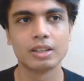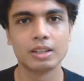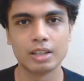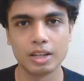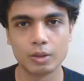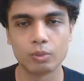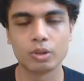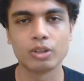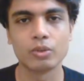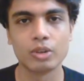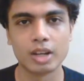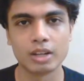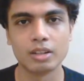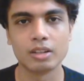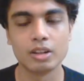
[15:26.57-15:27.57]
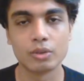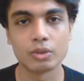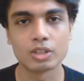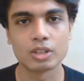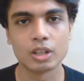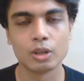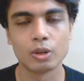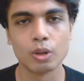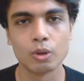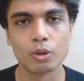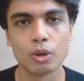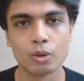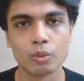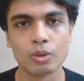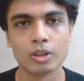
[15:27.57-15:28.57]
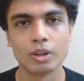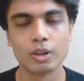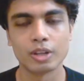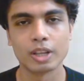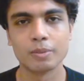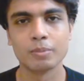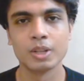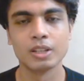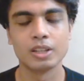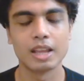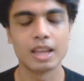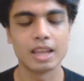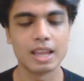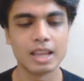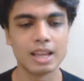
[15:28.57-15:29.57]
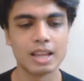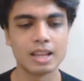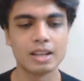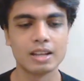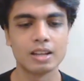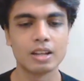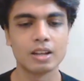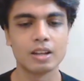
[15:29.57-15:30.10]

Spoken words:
it would create an interesting logo. Okay, and